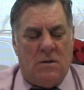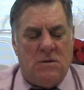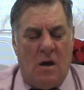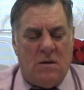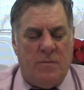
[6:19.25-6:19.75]

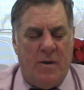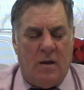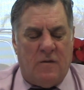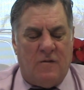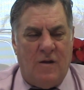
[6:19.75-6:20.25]
talked
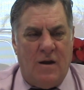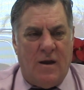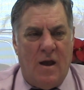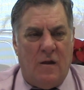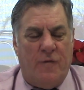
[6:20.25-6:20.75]
about the state
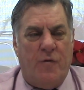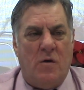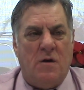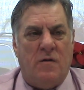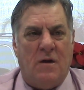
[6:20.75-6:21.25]
of California,